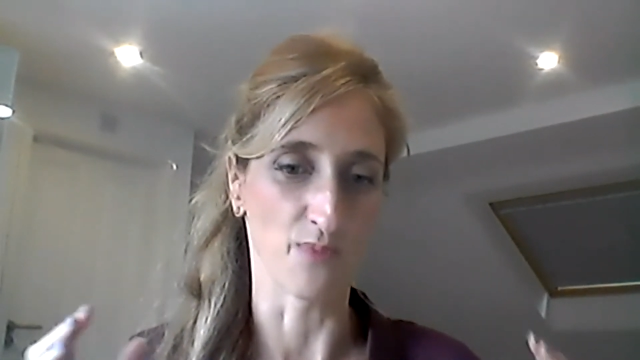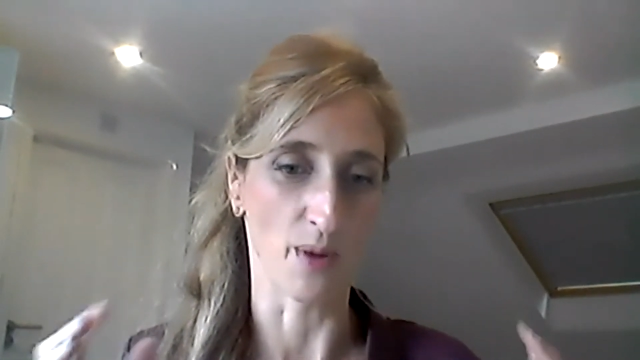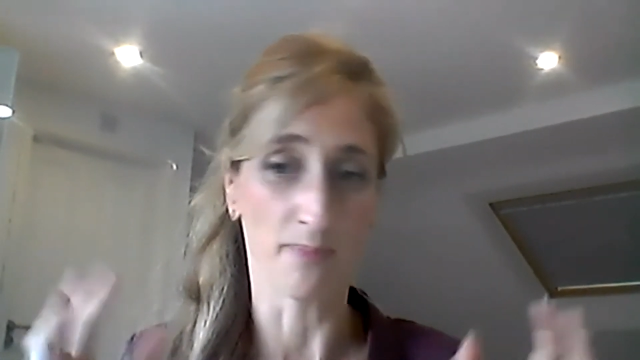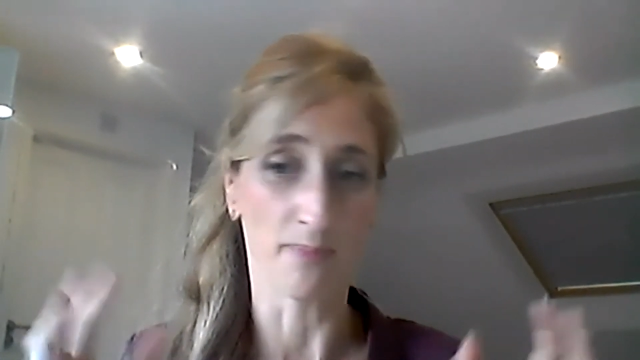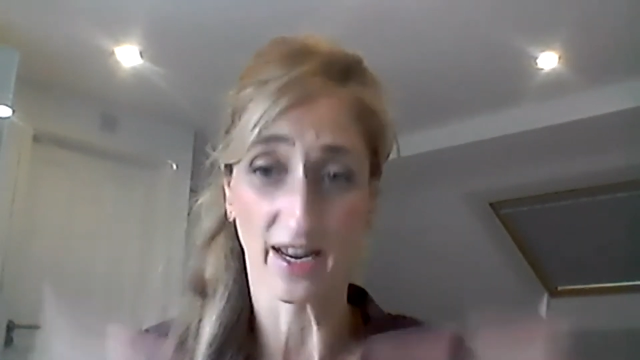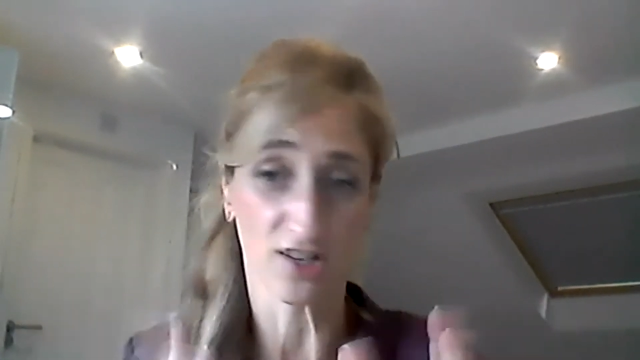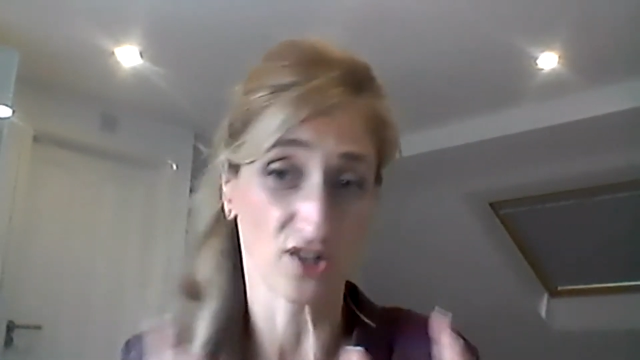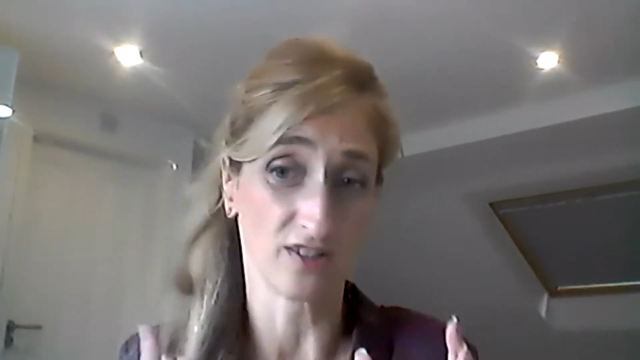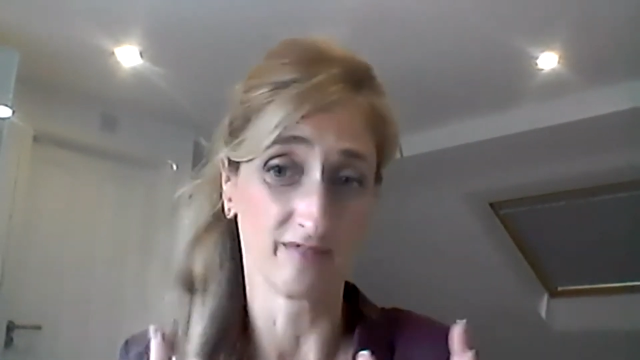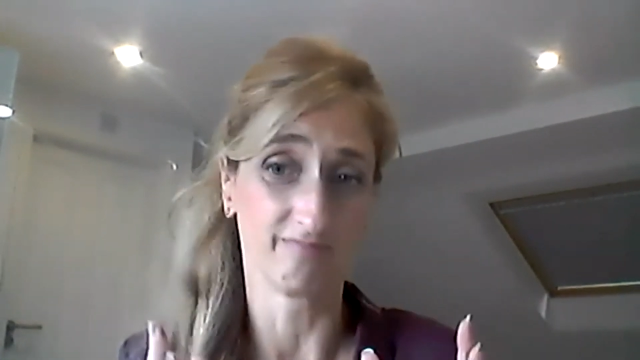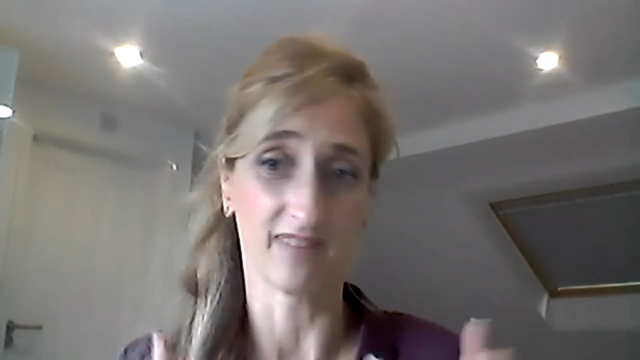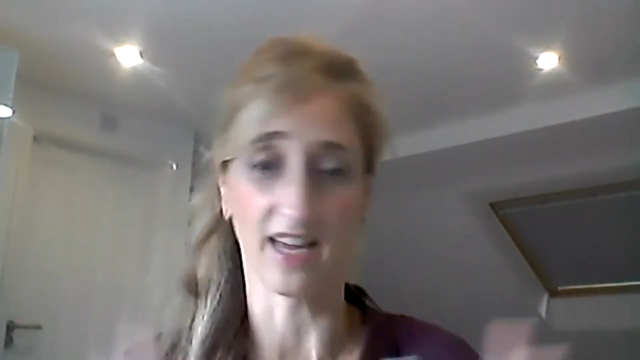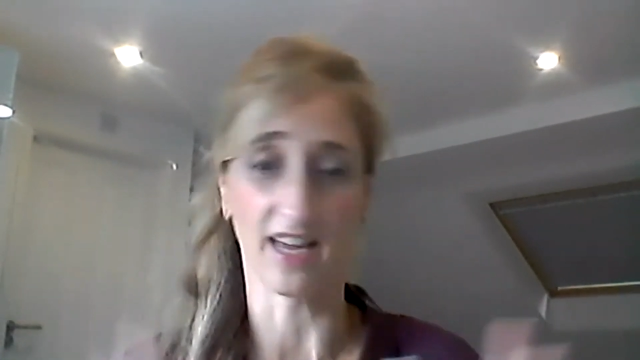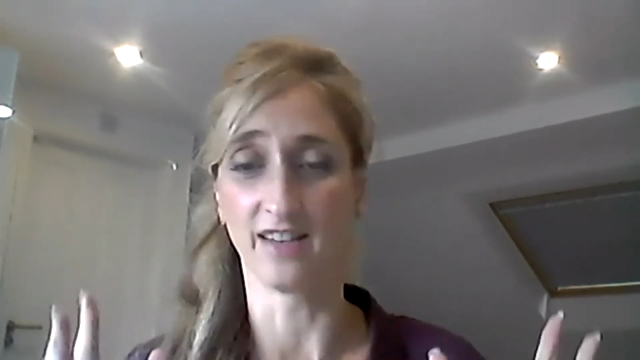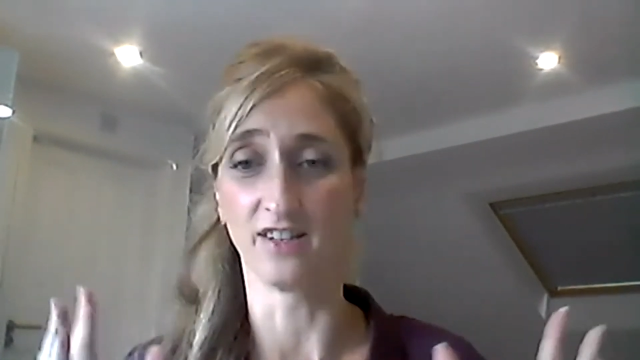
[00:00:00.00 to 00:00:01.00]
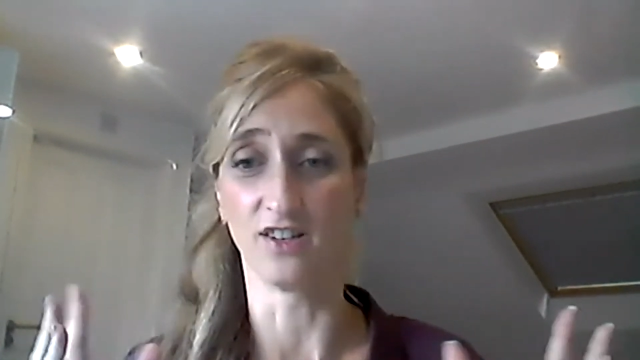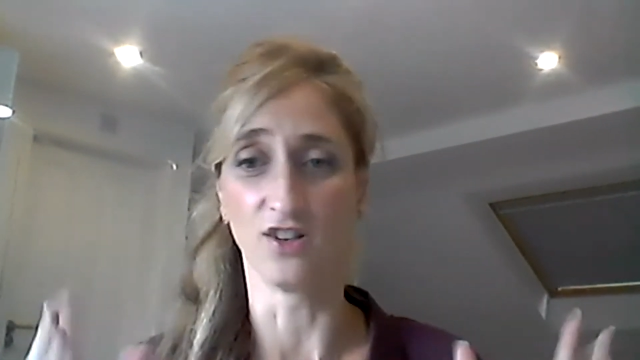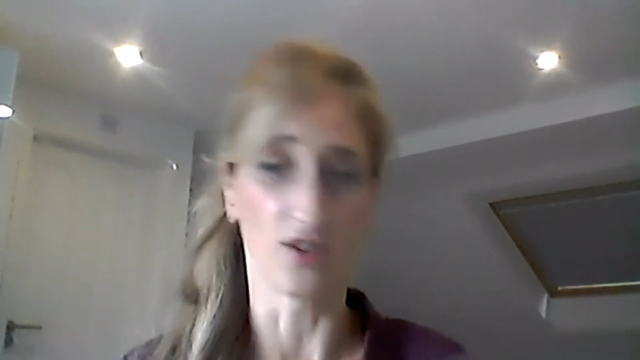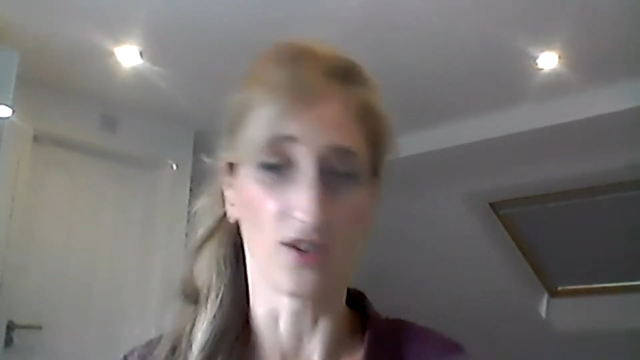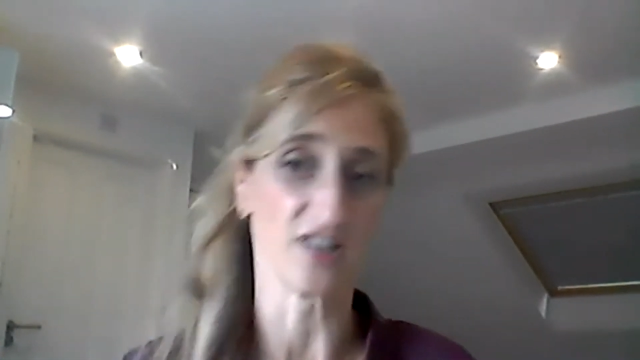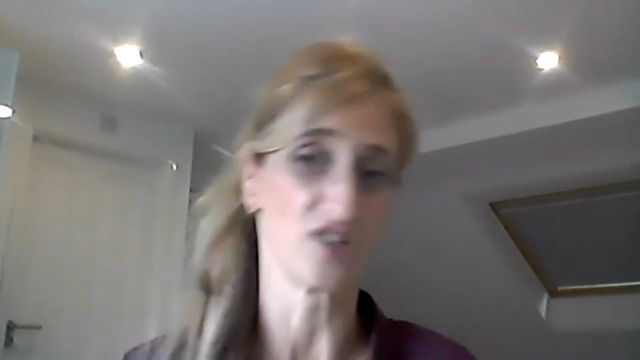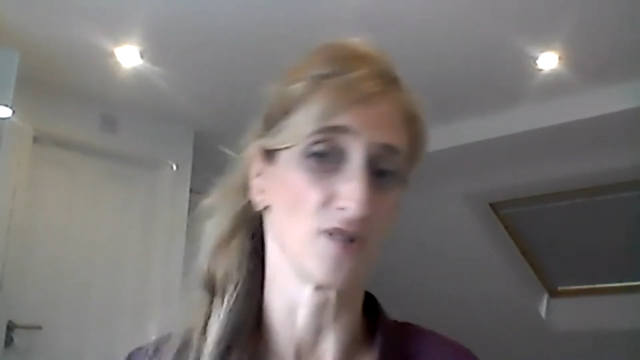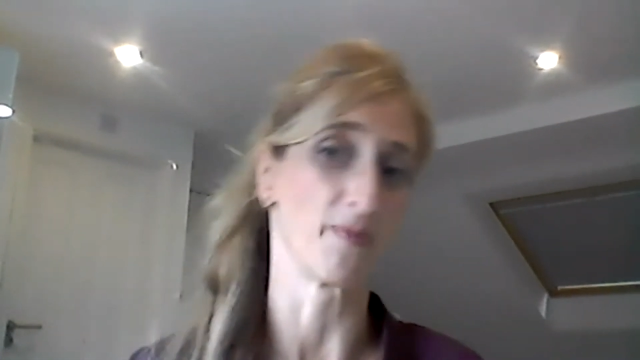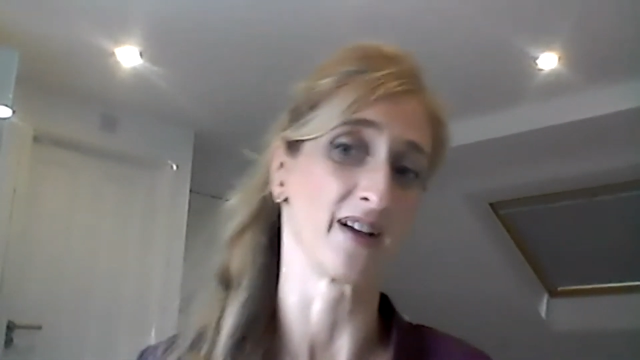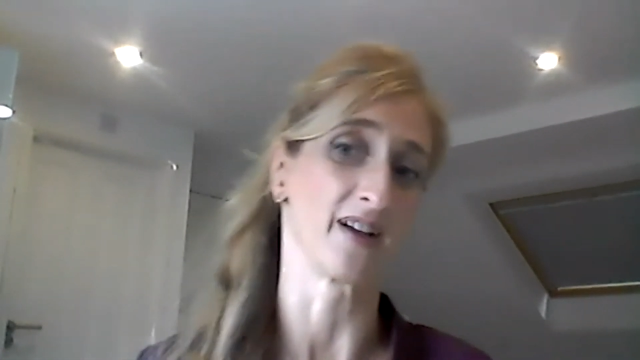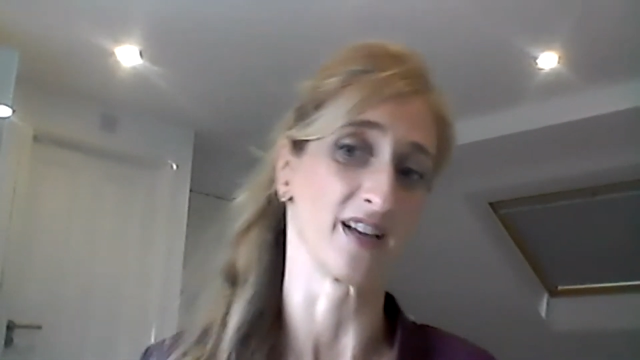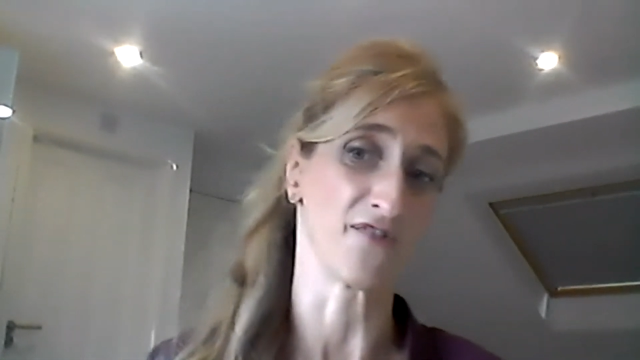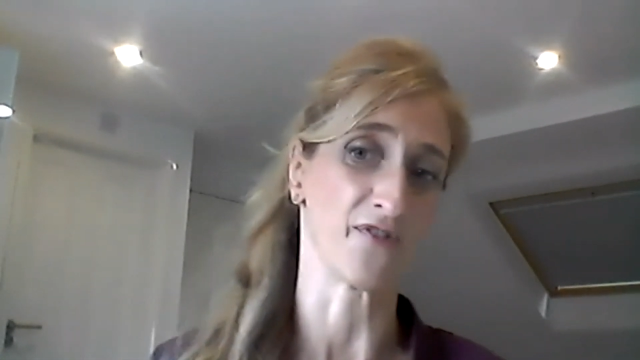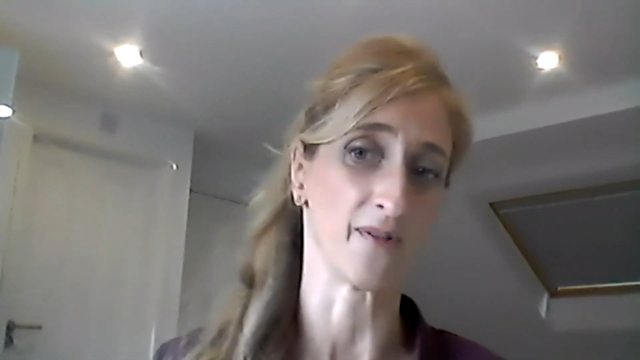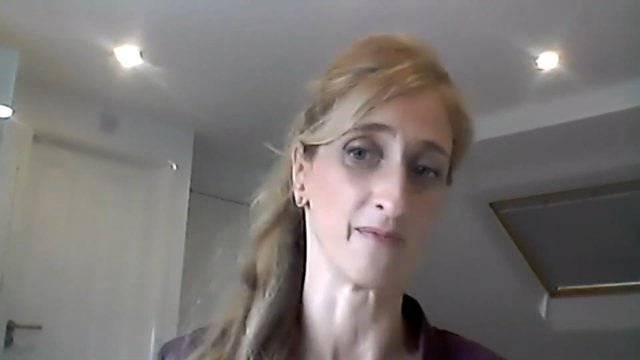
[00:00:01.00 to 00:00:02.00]
passion and knowledge about
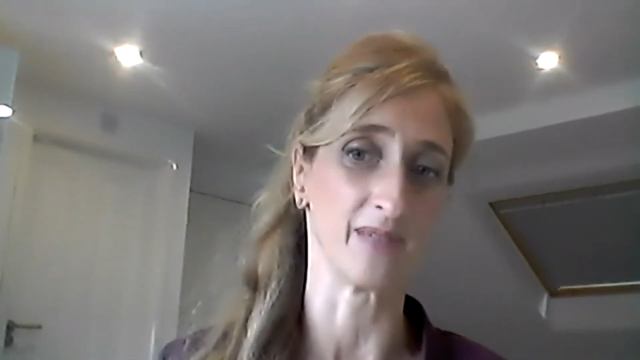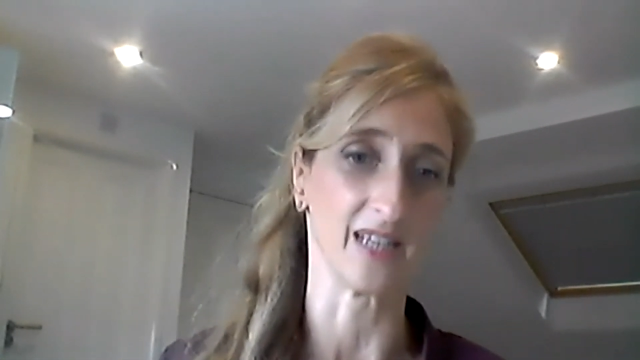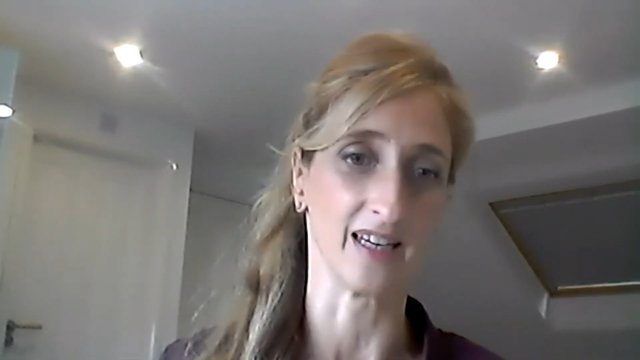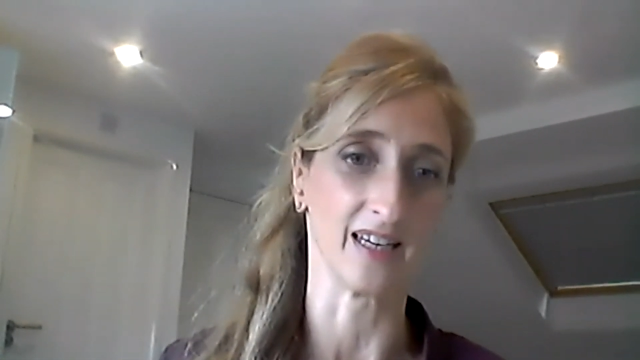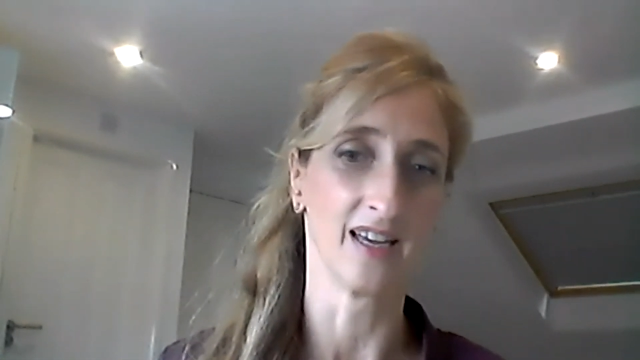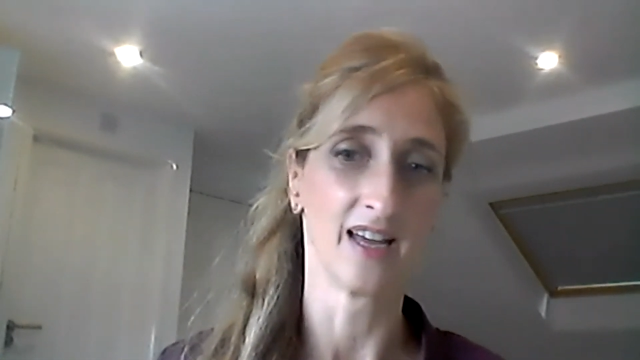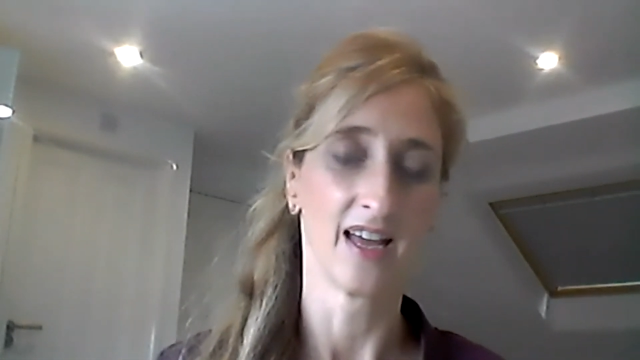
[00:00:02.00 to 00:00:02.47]
FMD.